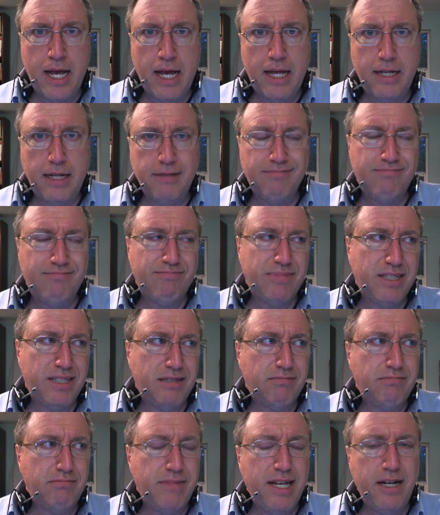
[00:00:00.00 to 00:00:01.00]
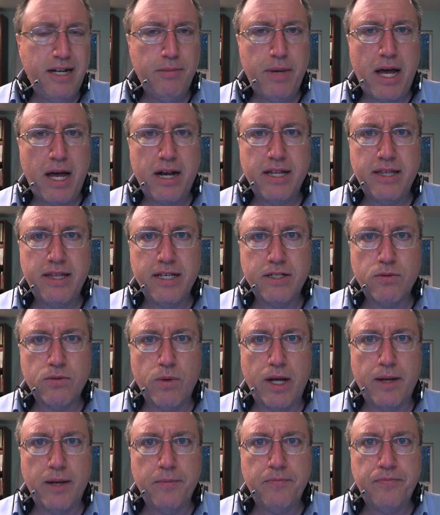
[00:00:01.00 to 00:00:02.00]
And think about it this
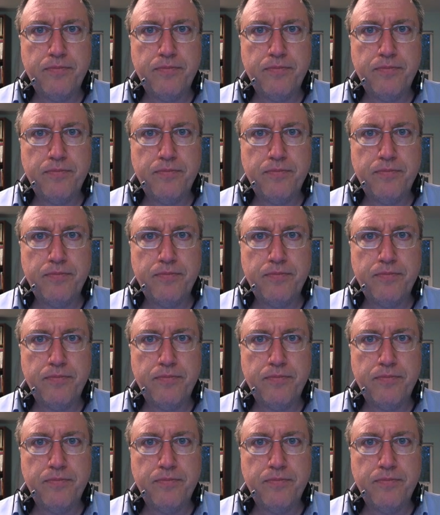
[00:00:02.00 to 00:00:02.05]
way.